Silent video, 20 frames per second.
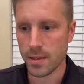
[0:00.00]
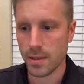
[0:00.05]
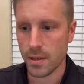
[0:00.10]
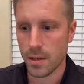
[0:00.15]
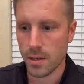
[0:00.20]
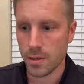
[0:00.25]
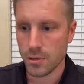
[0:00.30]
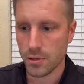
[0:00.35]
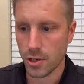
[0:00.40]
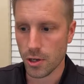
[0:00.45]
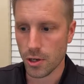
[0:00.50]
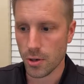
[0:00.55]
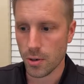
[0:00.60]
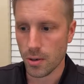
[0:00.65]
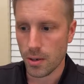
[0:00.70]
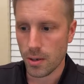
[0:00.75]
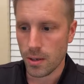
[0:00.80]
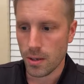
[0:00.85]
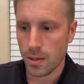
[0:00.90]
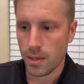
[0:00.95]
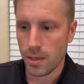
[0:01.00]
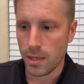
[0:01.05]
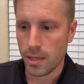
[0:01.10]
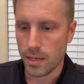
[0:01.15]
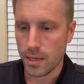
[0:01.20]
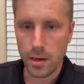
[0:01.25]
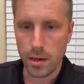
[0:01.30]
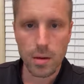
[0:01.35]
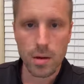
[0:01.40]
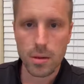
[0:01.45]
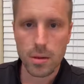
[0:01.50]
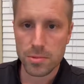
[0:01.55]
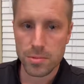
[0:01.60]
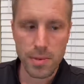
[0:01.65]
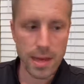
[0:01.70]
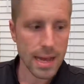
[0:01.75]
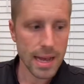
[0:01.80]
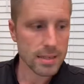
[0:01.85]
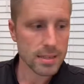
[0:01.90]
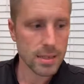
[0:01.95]
So it all comes
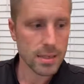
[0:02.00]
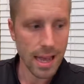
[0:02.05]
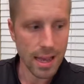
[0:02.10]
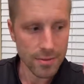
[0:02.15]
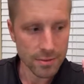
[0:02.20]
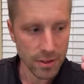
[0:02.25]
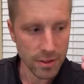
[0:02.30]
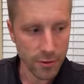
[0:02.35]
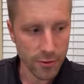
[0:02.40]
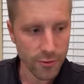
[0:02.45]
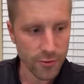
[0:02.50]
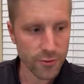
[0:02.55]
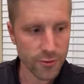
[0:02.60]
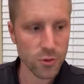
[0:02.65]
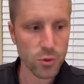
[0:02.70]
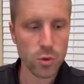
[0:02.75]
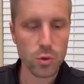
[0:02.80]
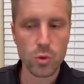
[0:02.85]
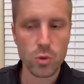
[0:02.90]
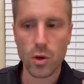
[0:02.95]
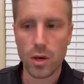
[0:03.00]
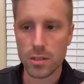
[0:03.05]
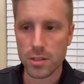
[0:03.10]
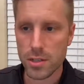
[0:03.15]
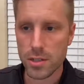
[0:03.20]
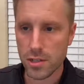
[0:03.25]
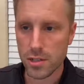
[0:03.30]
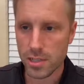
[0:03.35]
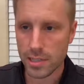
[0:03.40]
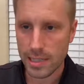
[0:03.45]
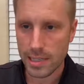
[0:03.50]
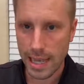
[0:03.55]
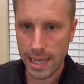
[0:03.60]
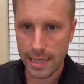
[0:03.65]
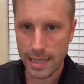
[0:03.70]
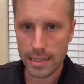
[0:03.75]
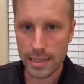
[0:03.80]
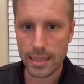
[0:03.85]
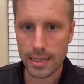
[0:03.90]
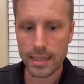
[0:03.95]
back to having a full
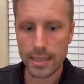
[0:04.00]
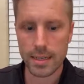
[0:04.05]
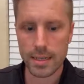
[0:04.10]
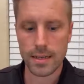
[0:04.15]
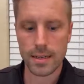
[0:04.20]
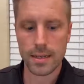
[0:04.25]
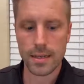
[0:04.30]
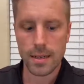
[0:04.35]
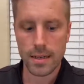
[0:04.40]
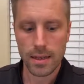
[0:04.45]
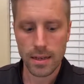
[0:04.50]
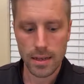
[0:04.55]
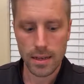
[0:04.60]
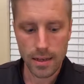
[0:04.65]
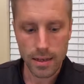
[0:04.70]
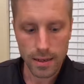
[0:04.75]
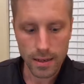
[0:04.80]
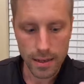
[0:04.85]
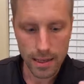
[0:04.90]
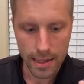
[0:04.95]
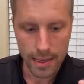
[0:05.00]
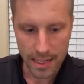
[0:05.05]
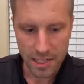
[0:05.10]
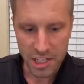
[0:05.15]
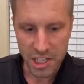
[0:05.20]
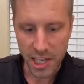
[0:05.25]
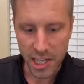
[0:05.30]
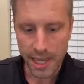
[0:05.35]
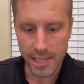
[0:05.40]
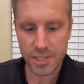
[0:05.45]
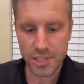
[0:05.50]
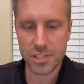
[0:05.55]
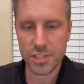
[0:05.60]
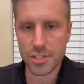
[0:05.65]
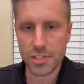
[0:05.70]
understanding an education